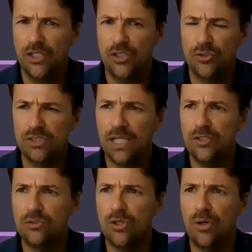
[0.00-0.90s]
You say,
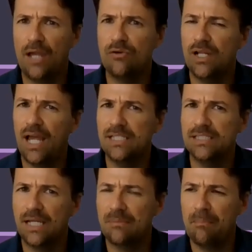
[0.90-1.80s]
you know, I realize
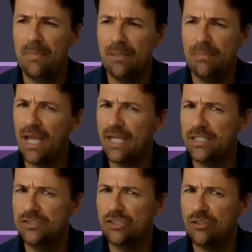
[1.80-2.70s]
that maybe I
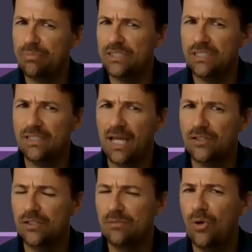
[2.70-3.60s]
interpreted that
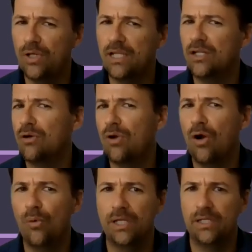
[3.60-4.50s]
good morning in a wrong
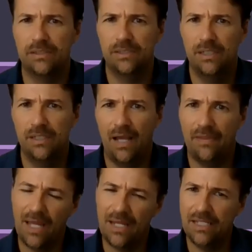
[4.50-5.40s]
way. And
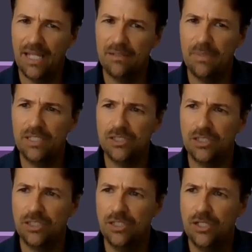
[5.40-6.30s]
that led me
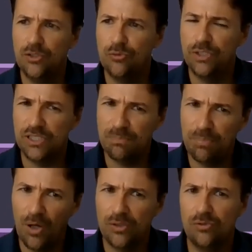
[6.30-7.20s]
to
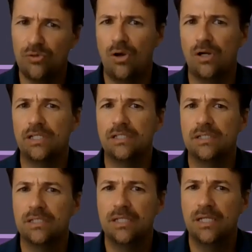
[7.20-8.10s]
respond wrongly.
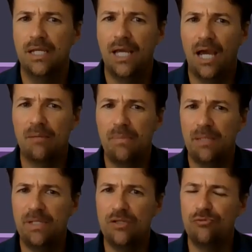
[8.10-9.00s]
And
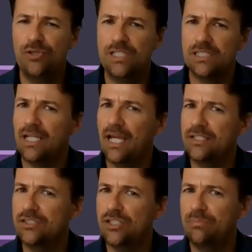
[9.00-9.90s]
maybe the reason I
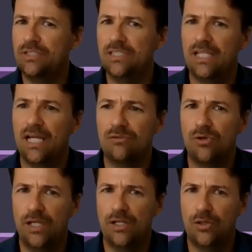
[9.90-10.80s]
interpreted that
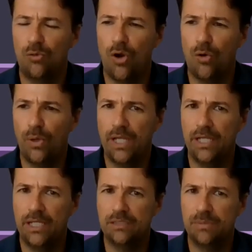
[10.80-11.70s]
in a wrong way
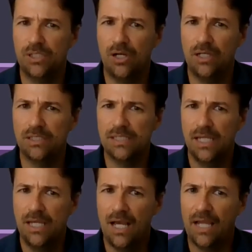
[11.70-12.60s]
is because
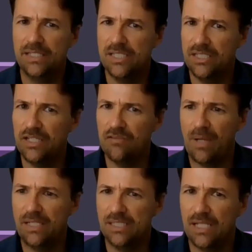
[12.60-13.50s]
I didn't give
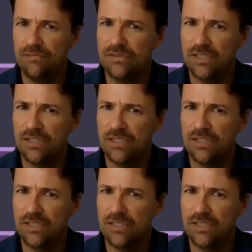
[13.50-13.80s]
myself